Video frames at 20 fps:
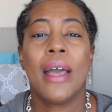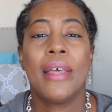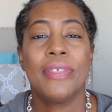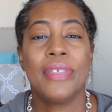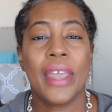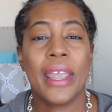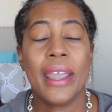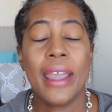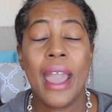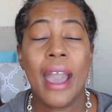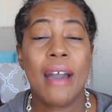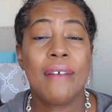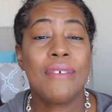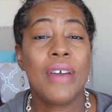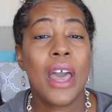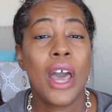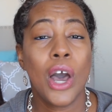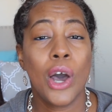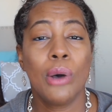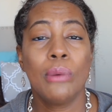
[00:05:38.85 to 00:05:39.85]
they have
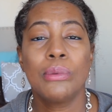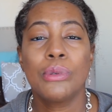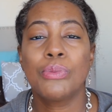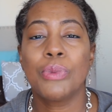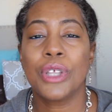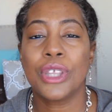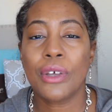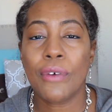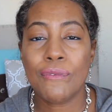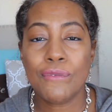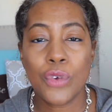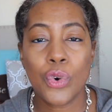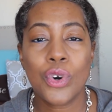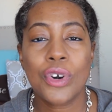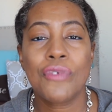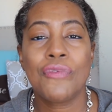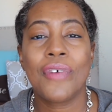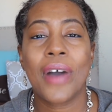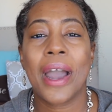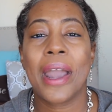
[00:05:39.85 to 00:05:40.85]
helped with
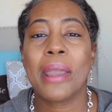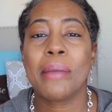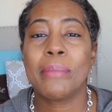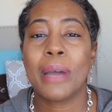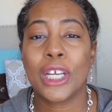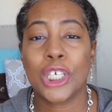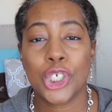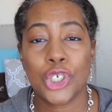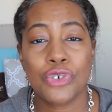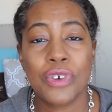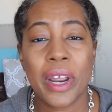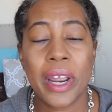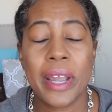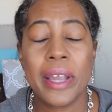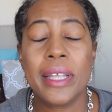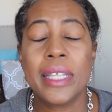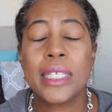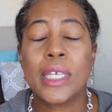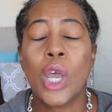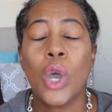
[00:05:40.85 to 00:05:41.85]
fortifying my
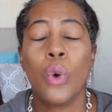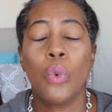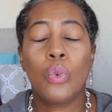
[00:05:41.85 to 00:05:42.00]
strands,